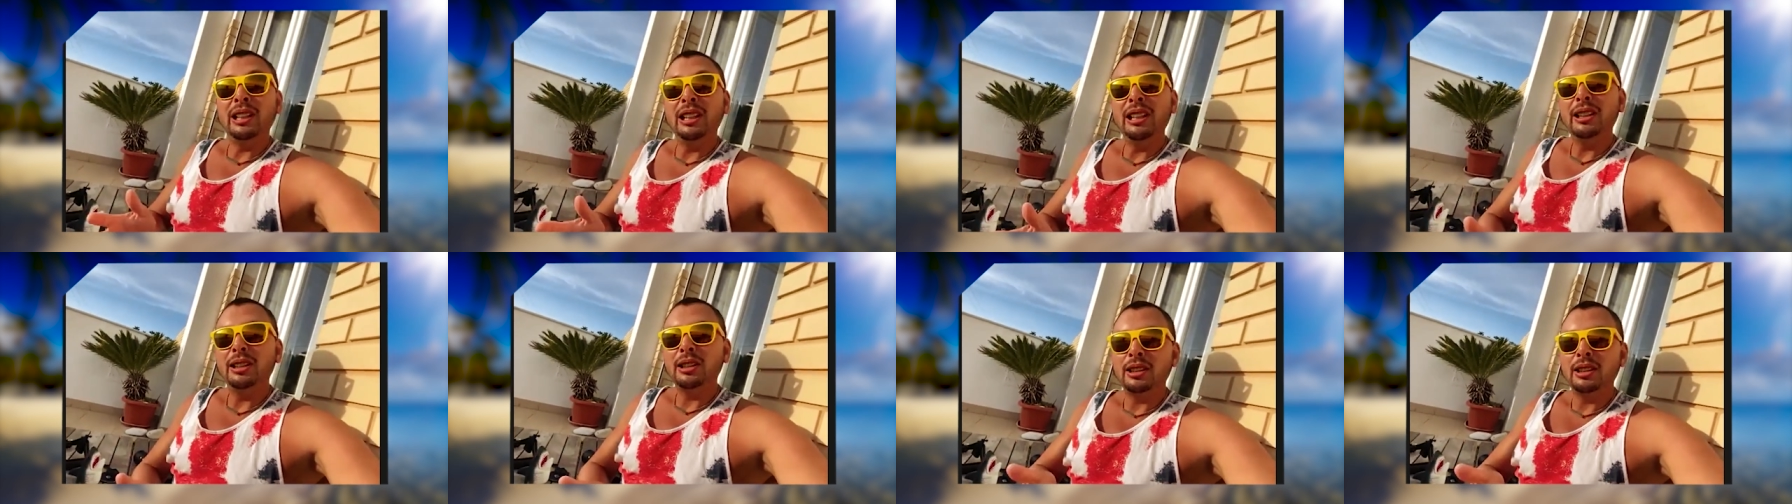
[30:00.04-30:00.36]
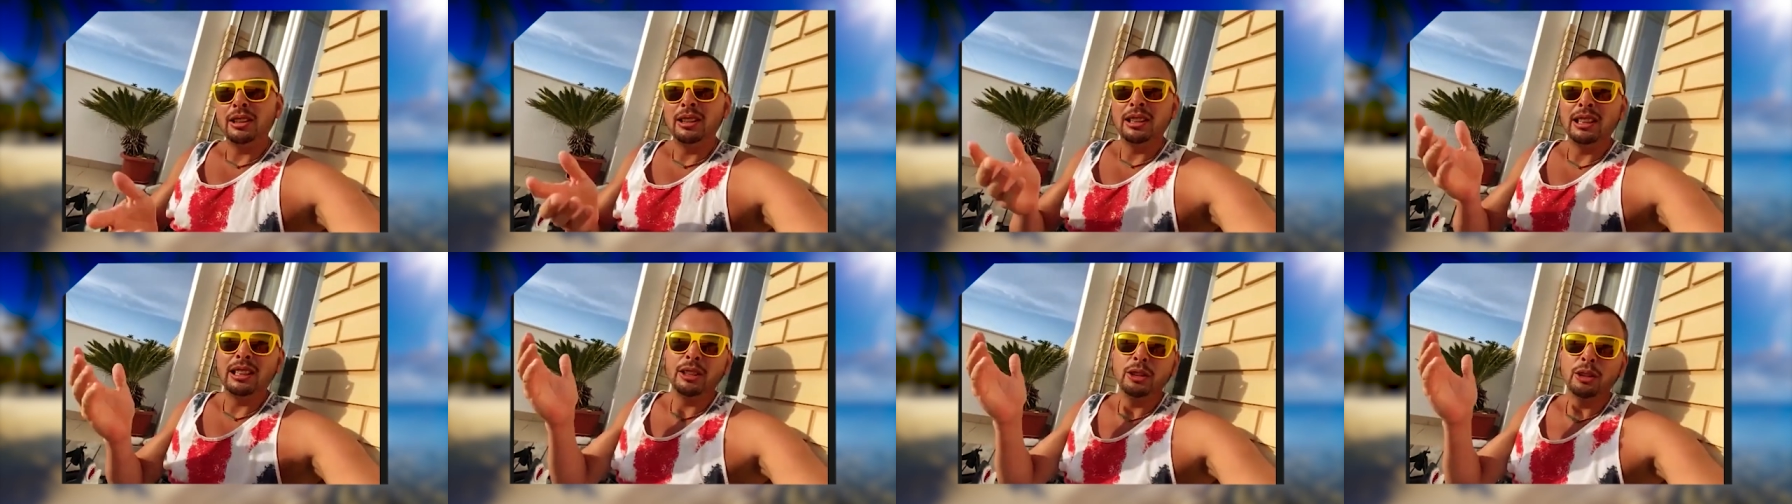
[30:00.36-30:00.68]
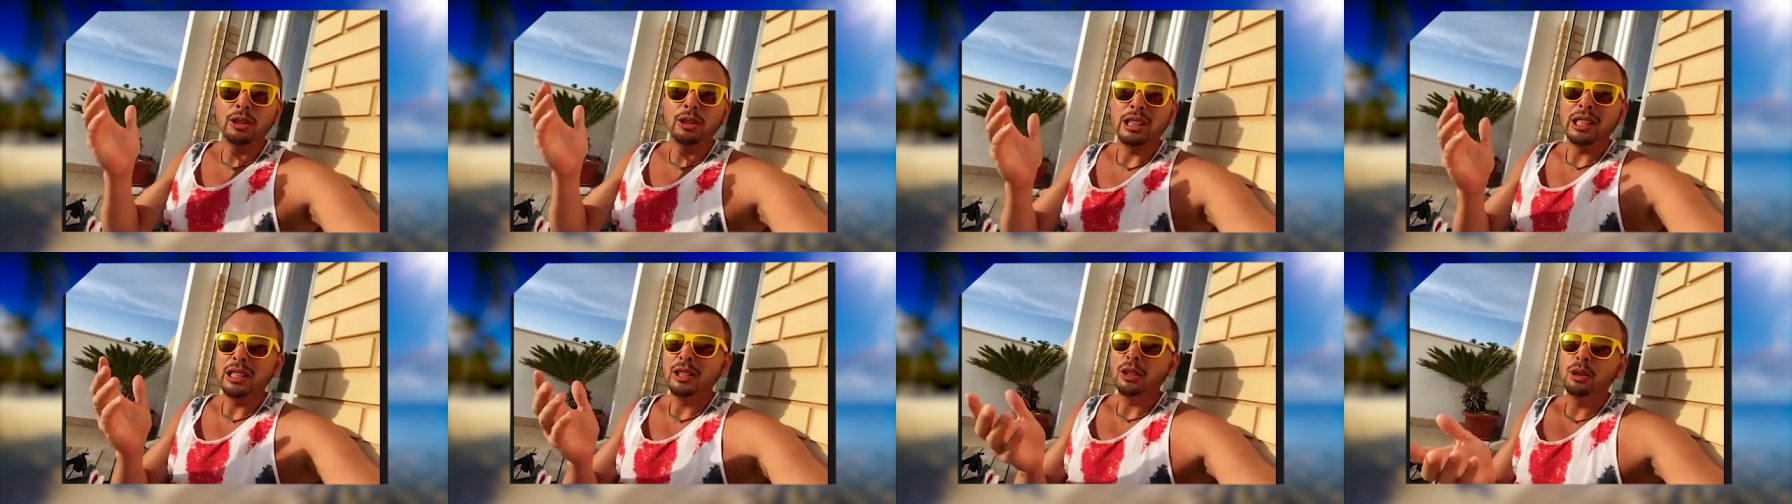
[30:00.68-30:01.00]
get. I
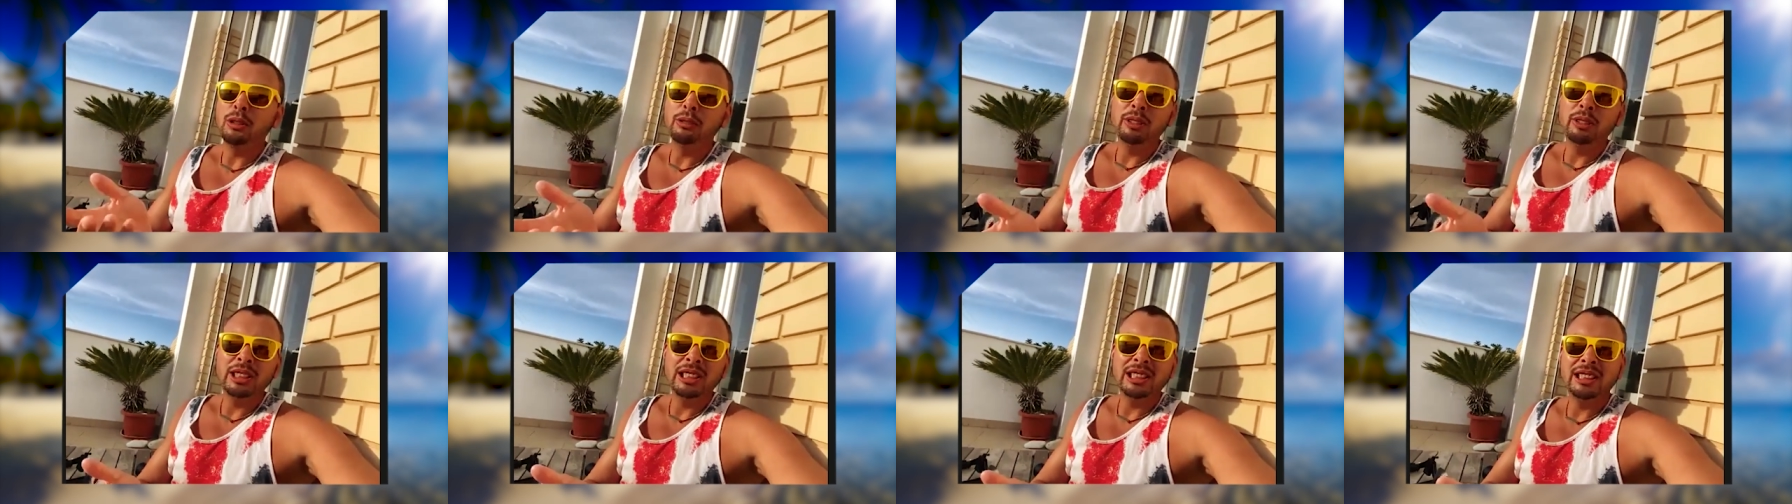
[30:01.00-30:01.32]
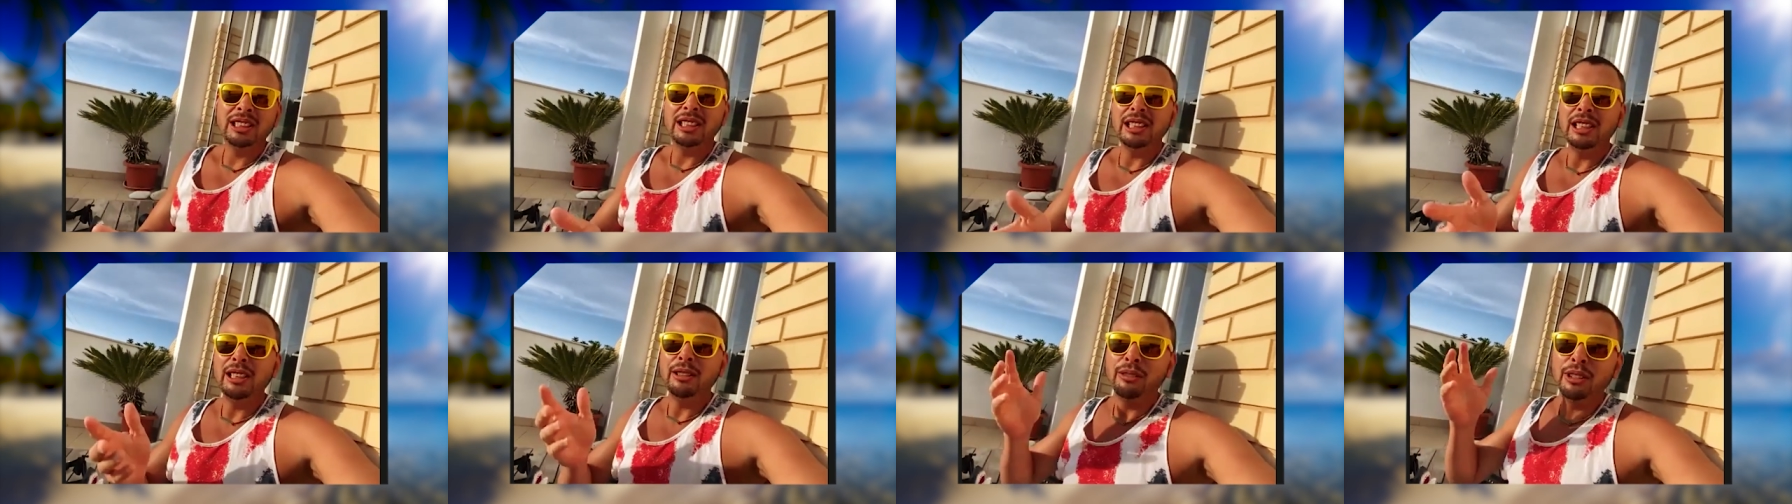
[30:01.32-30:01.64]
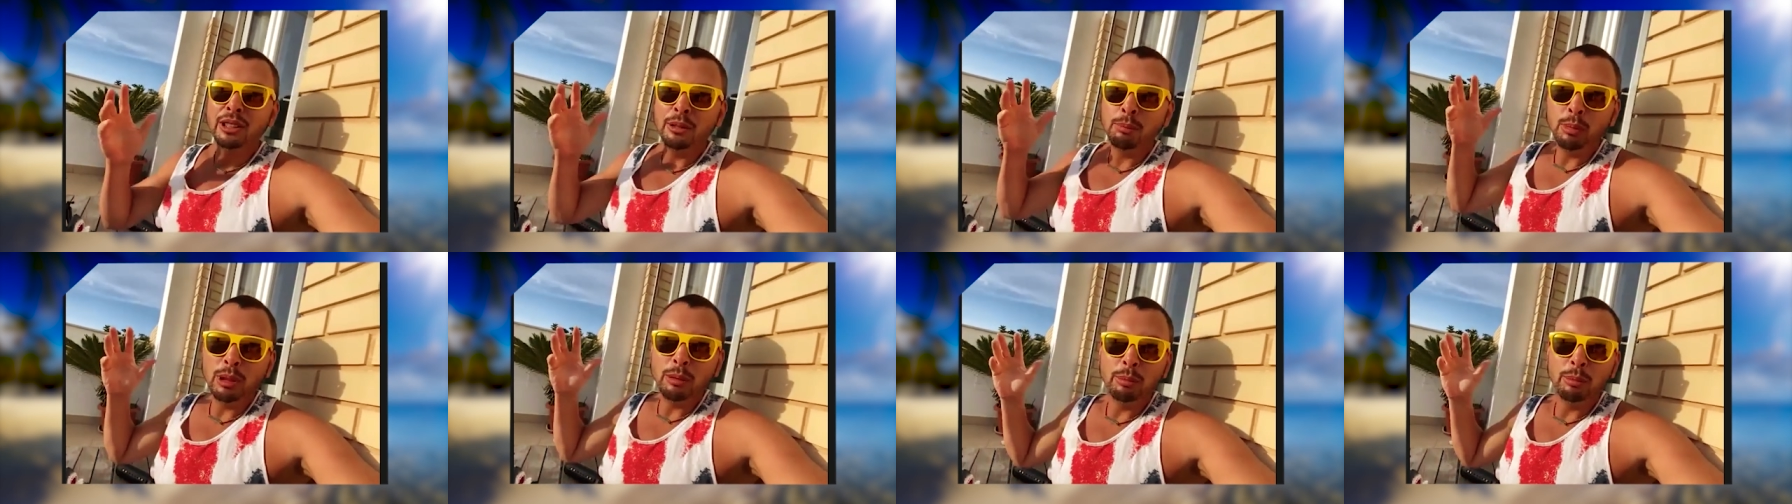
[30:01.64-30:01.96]
always see
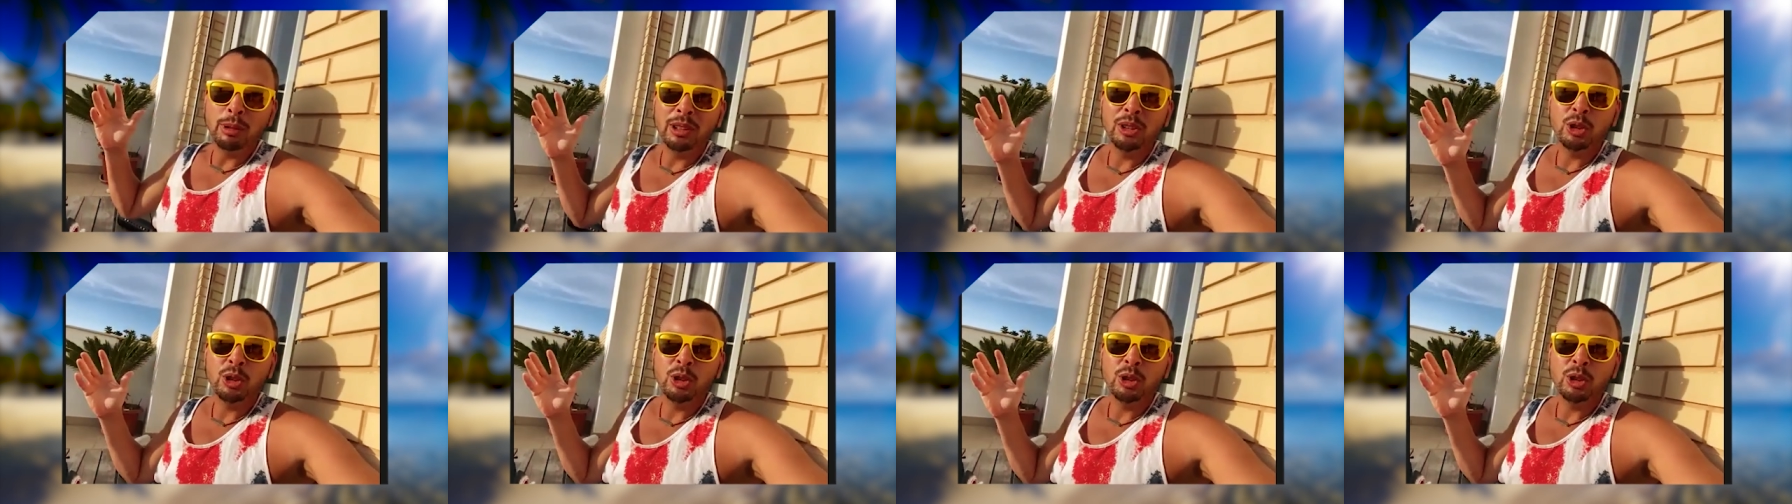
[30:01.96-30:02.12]
when people